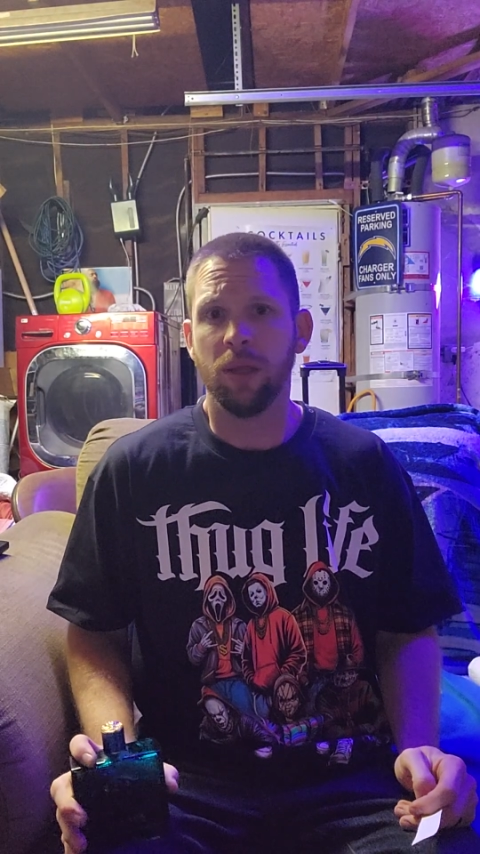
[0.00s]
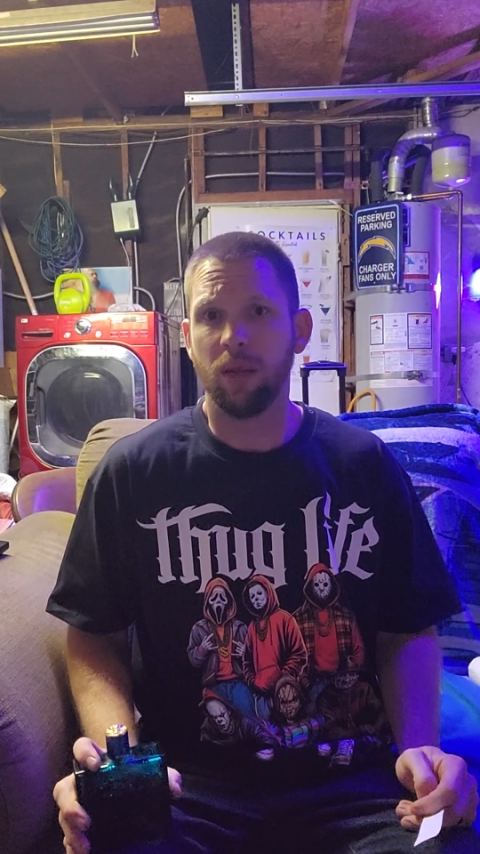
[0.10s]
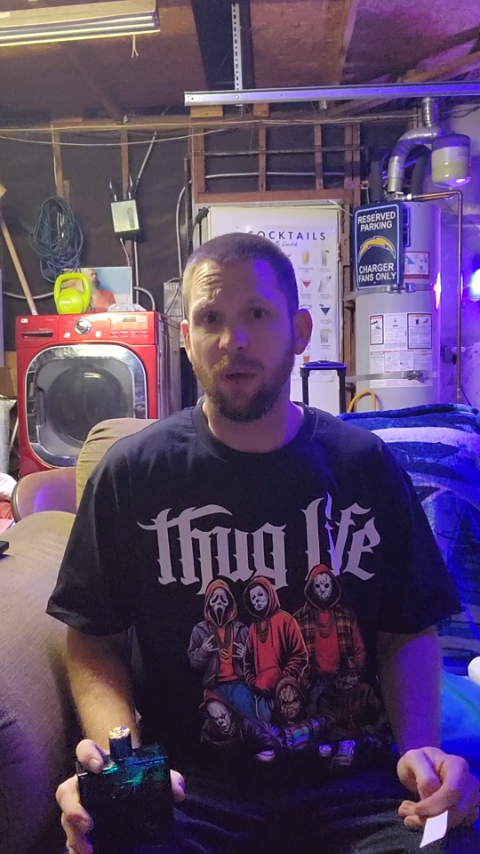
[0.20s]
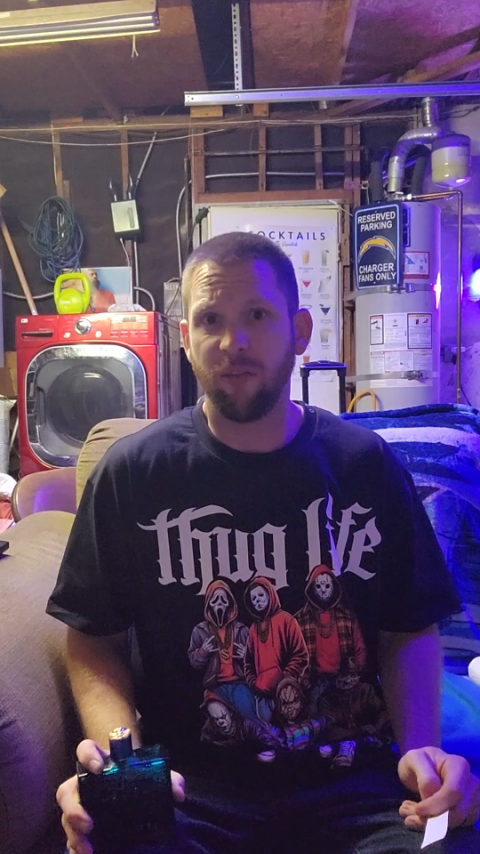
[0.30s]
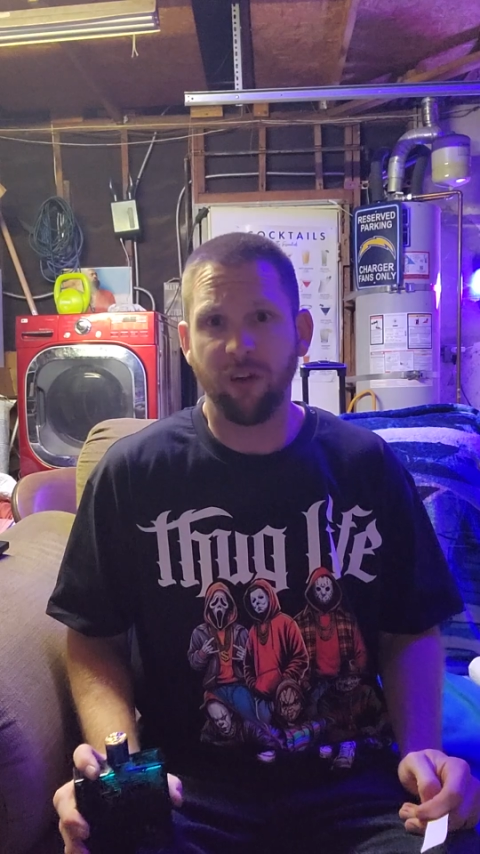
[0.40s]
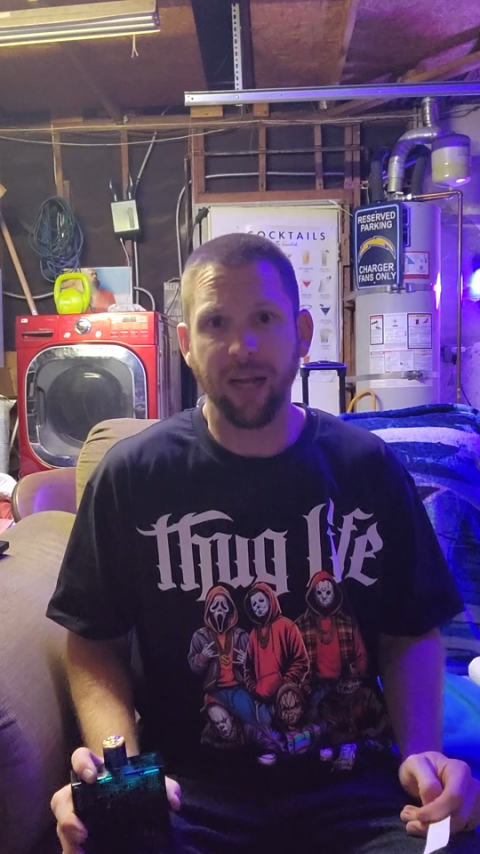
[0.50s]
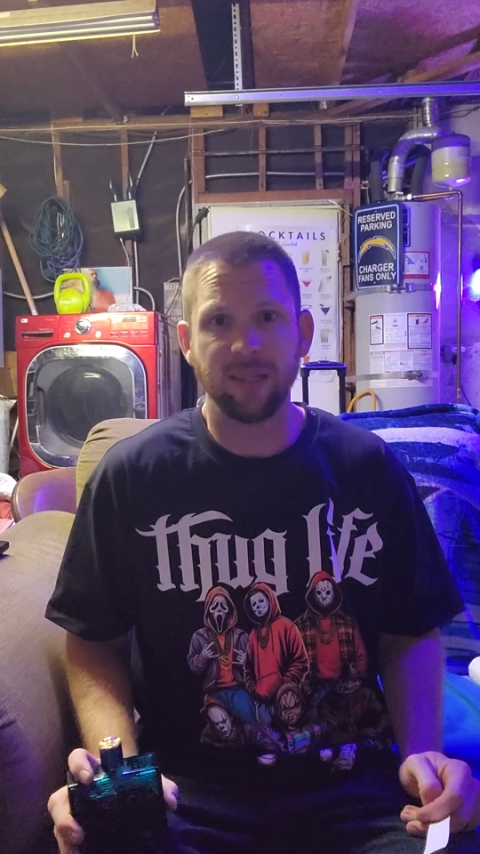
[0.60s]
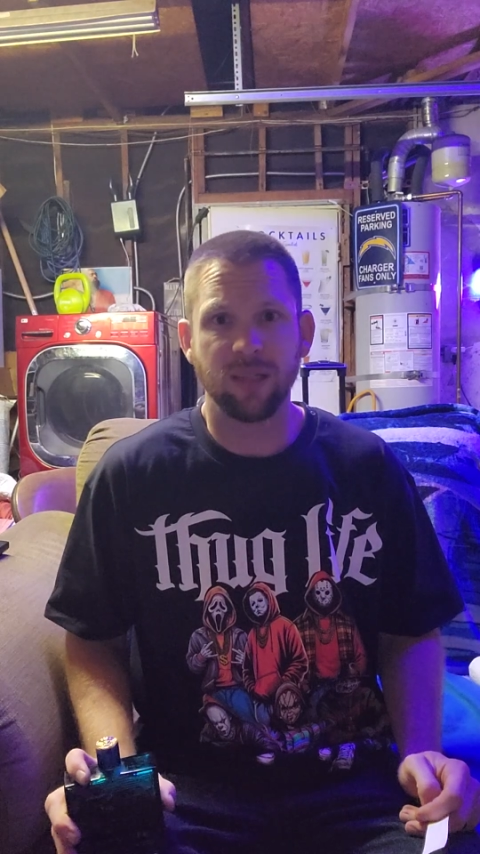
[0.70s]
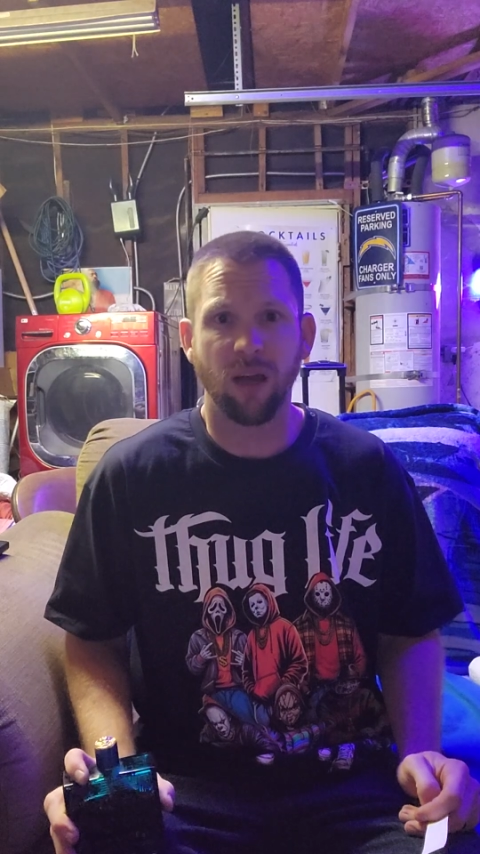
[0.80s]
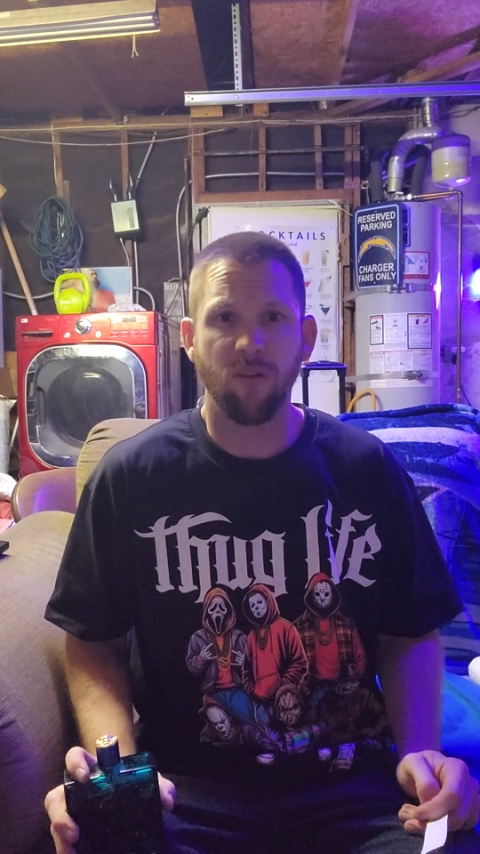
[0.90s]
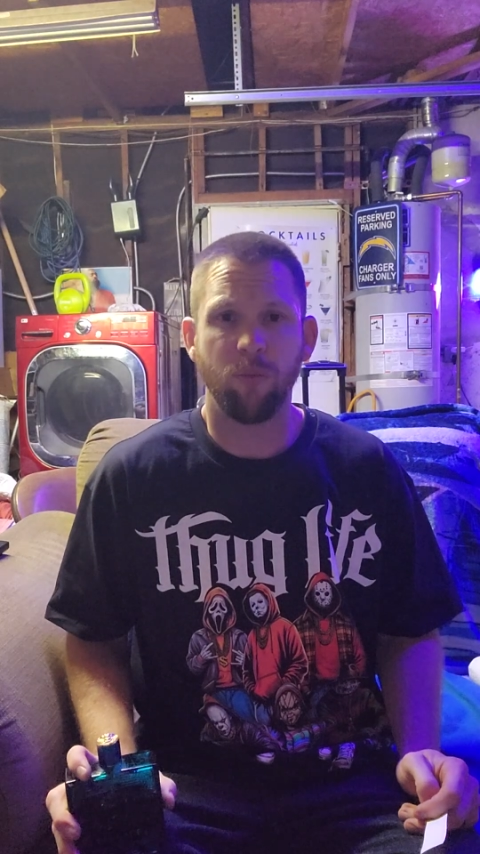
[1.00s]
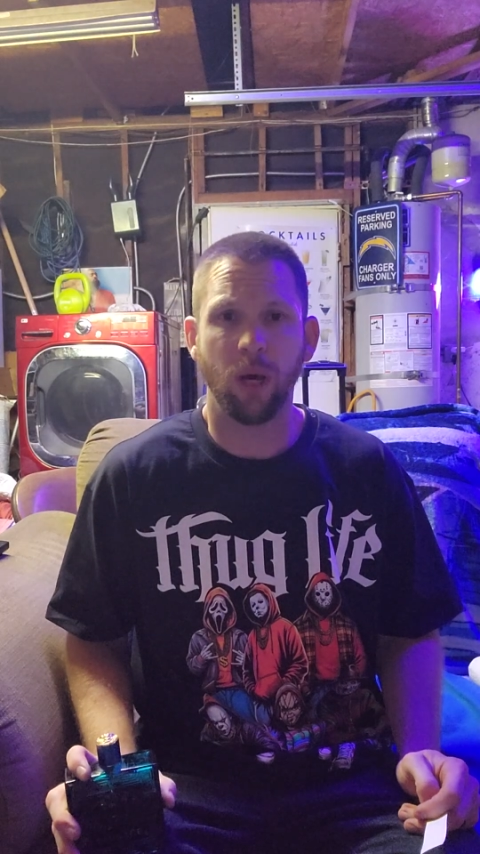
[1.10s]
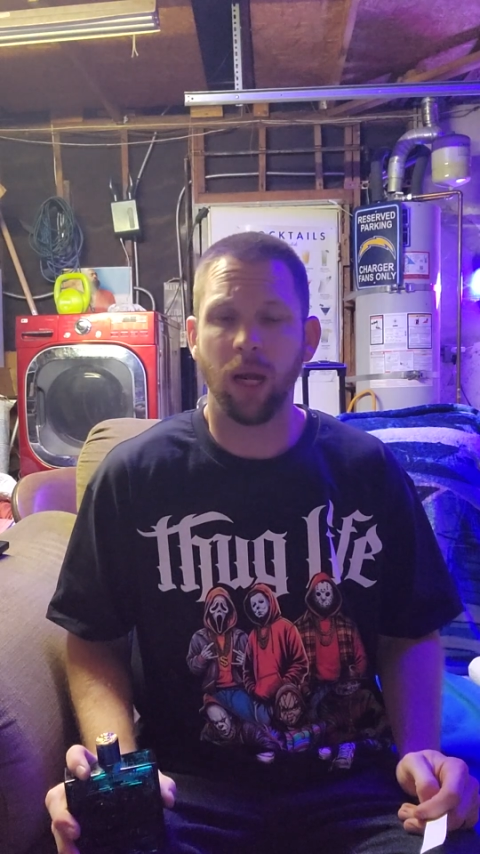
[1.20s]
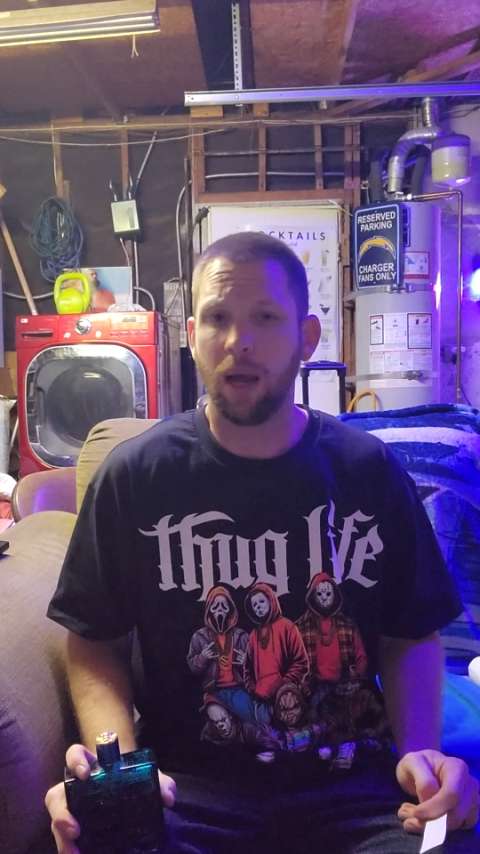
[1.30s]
than my fight stuff, but